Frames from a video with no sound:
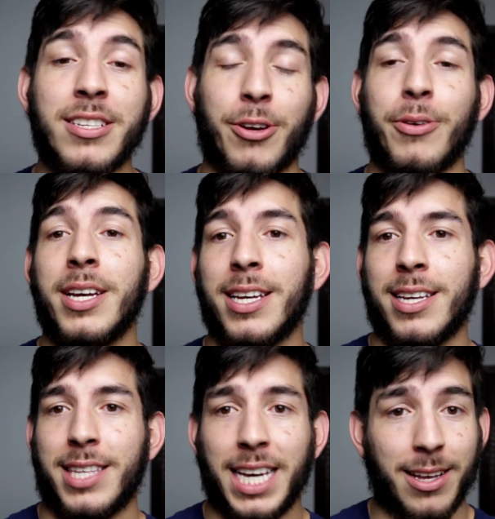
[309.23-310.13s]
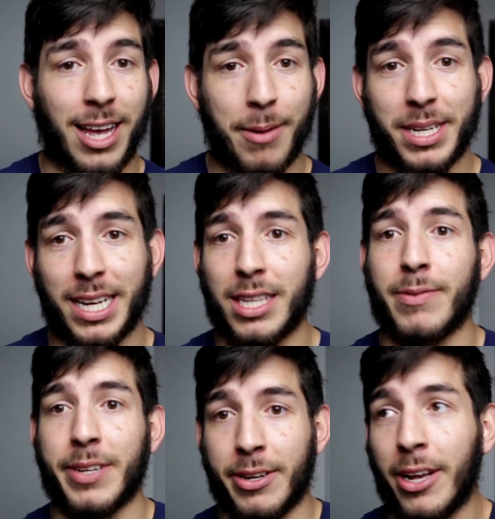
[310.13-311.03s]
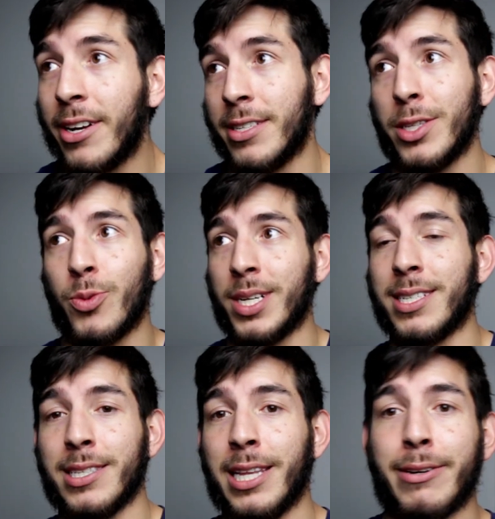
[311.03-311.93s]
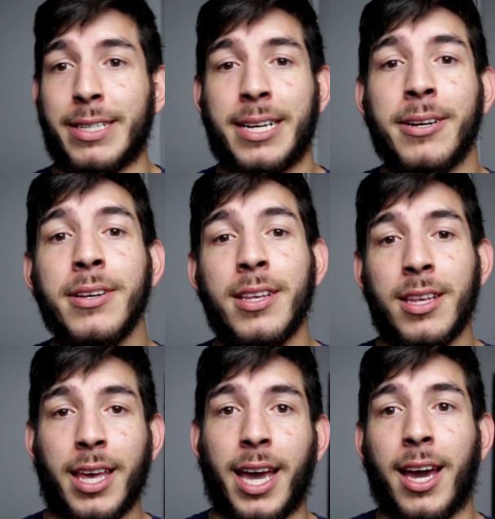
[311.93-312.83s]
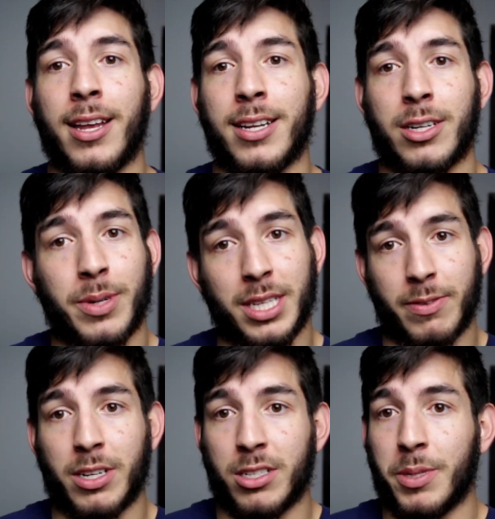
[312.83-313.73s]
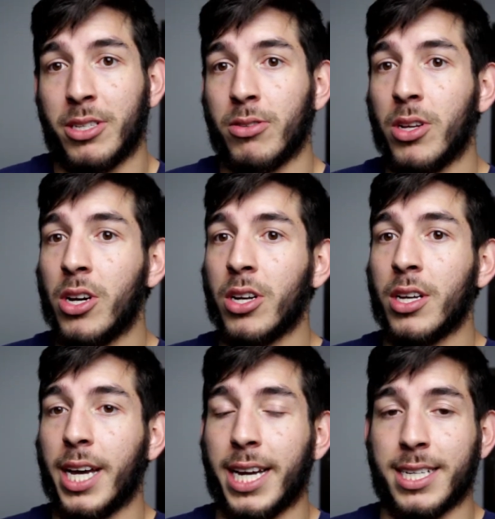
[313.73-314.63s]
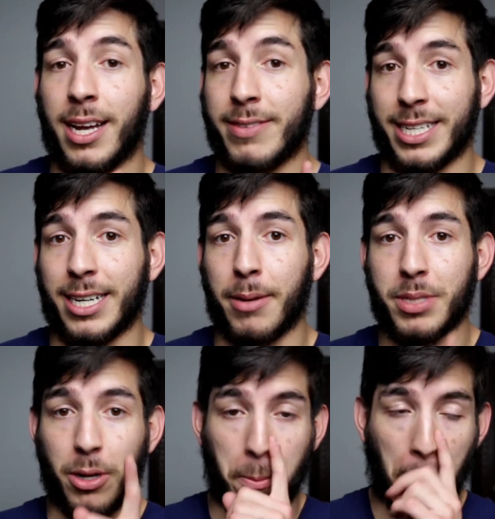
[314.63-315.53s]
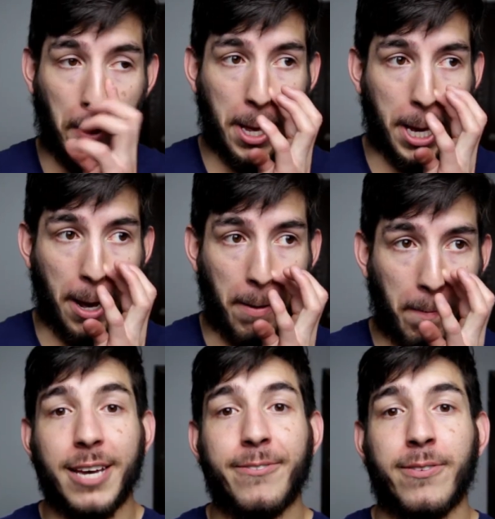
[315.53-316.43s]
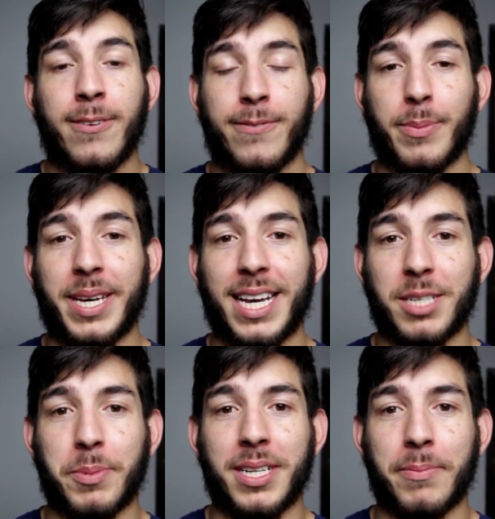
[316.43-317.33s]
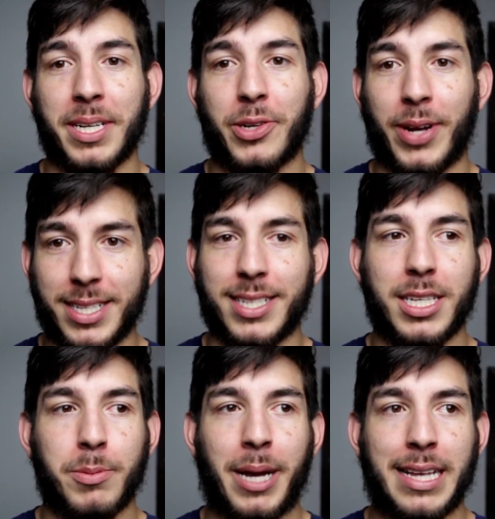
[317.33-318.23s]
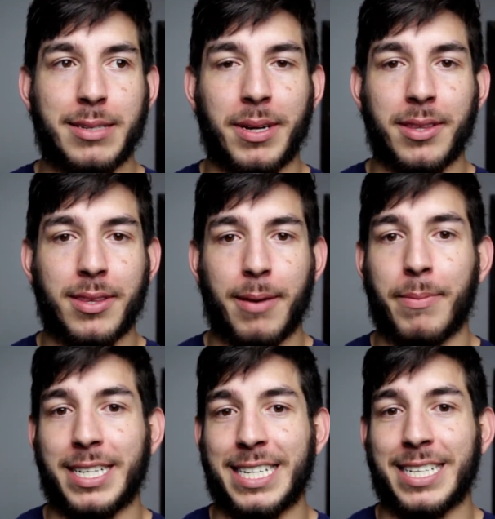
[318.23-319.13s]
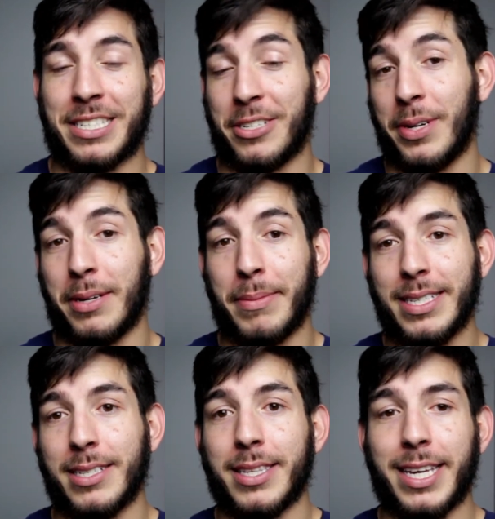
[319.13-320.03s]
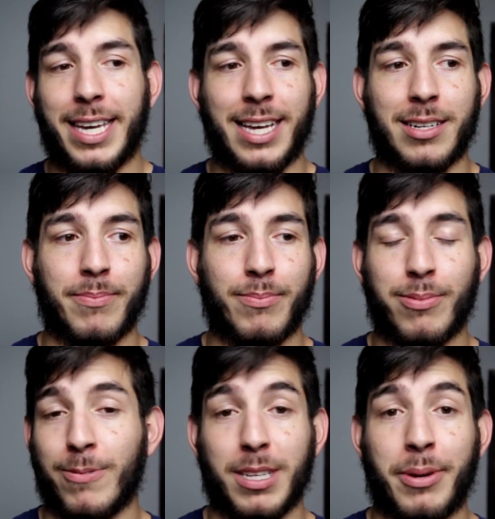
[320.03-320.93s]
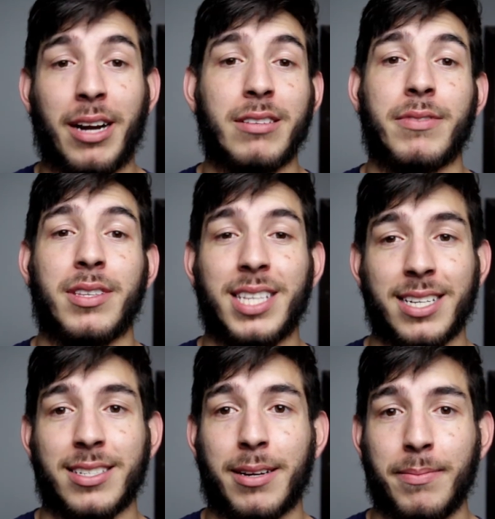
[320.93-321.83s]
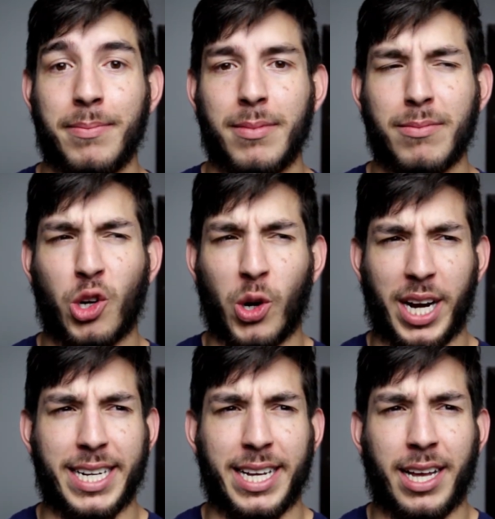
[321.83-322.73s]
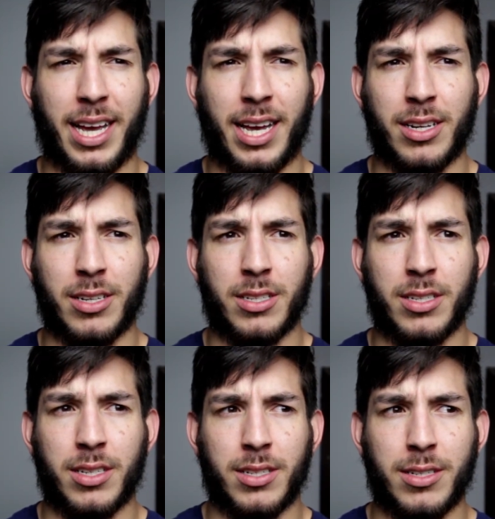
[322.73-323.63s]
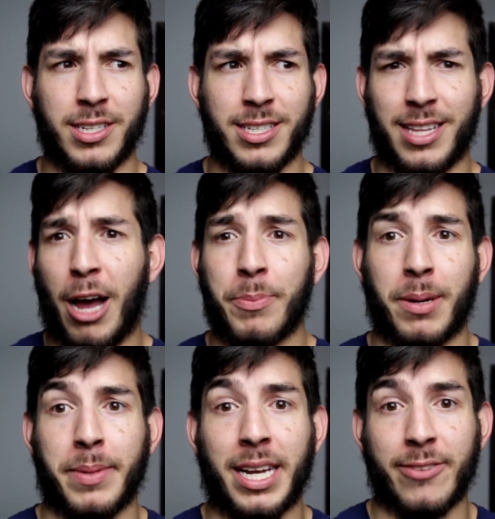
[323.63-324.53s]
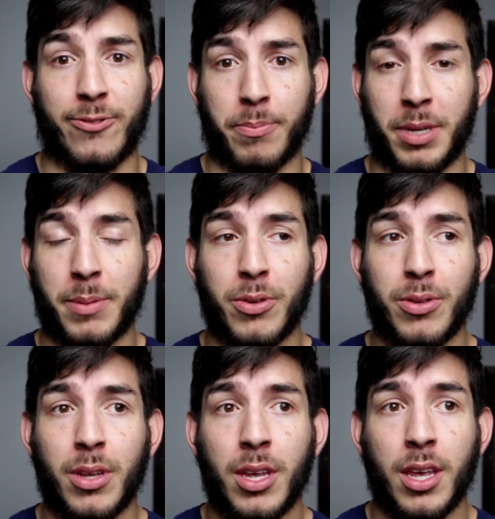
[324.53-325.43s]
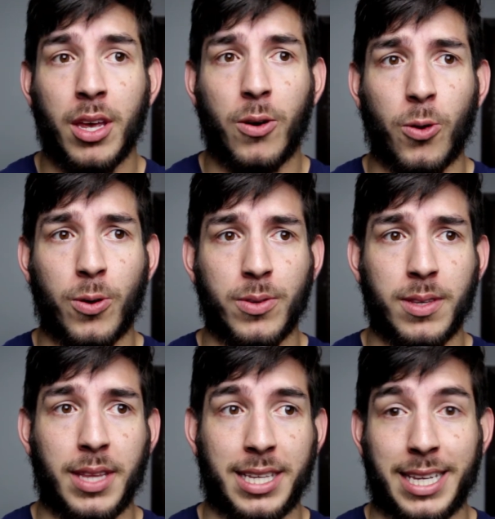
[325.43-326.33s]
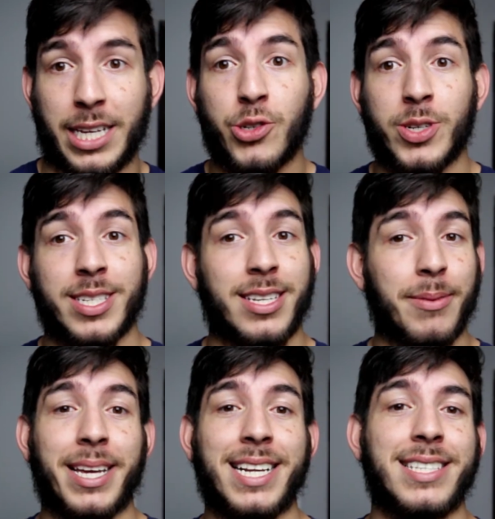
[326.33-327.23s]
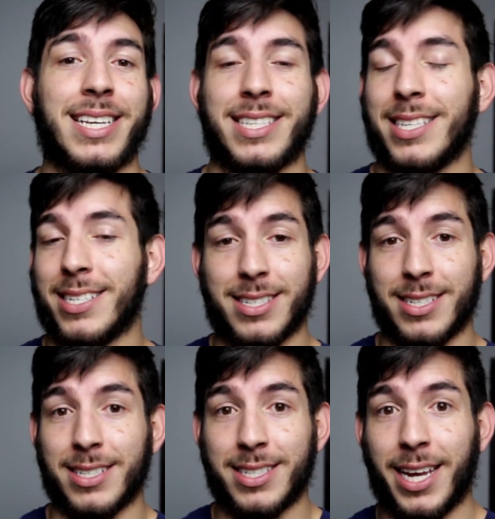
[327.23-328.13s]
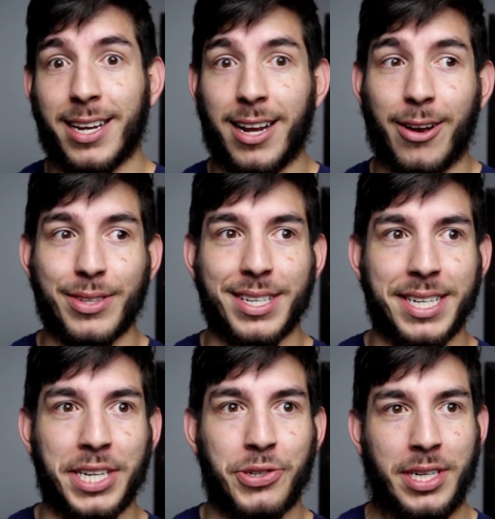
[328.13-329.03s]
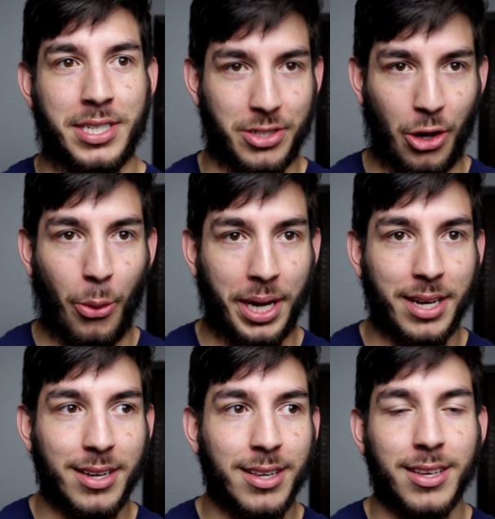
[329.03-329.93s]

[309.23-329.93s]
So yeah, I'm gonna end this video now because this rain is loud as hell, and I don't want this video to be too long, and I have to get it up, so yeah. Life for me has been a bit crazy this past month, but it is going amazingly, and I'm really proud of the things that I'm creating and the help that I'm getting from people, or the, like the interest that I'm getting. Like, this is insane how this interest is going.